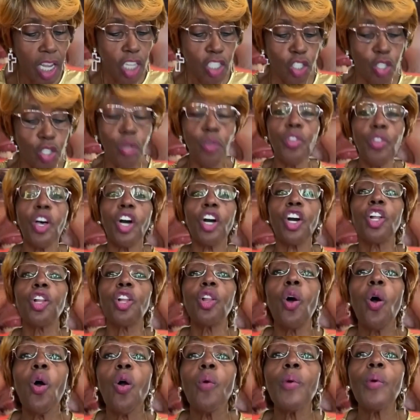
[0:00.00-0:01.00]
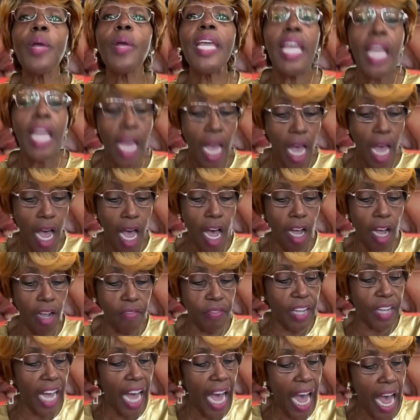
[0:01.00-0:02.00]
to the glory of
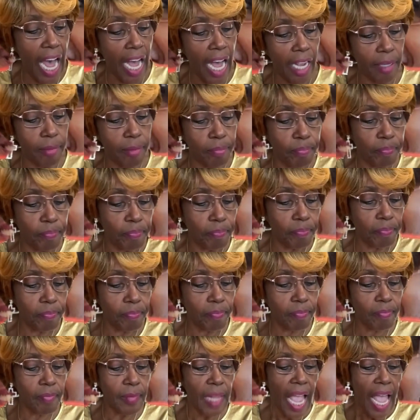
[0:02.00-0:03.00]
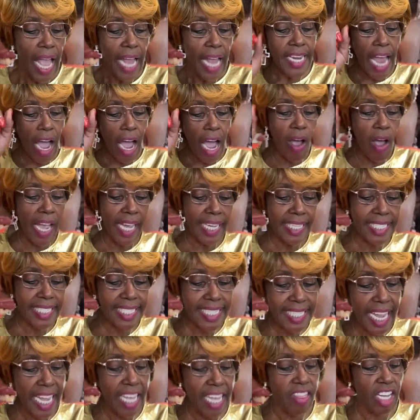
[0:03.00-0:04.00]
God. Now I
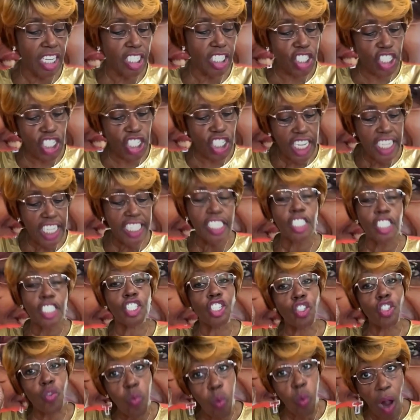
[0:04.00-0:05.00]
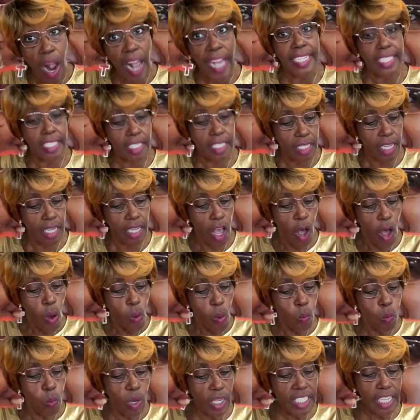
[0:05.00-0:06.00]
say that Jesus Christ
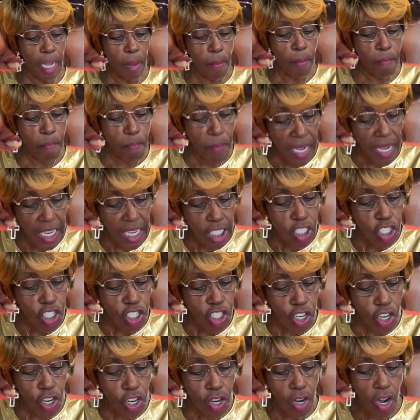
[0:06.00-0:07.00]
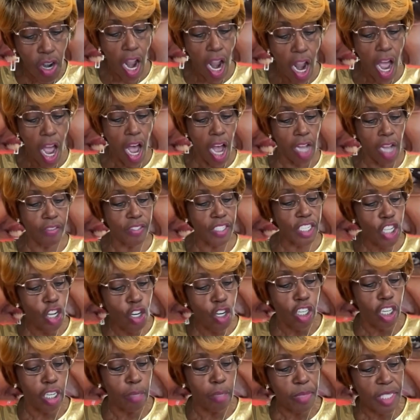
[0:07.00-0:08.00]
was a minister of
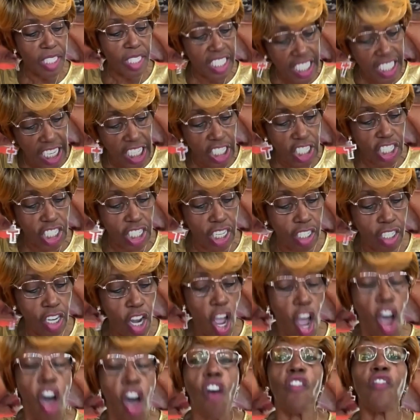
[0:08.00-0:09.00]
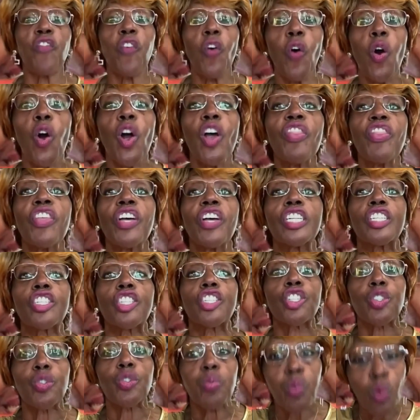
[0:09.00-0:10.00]
circumcision for the
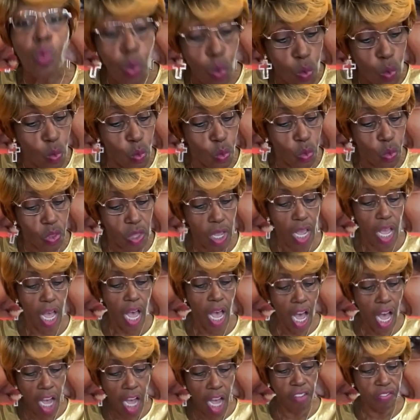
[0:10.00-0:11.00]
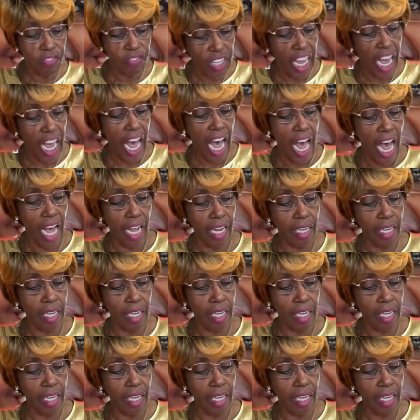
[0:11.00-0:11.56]
truth of God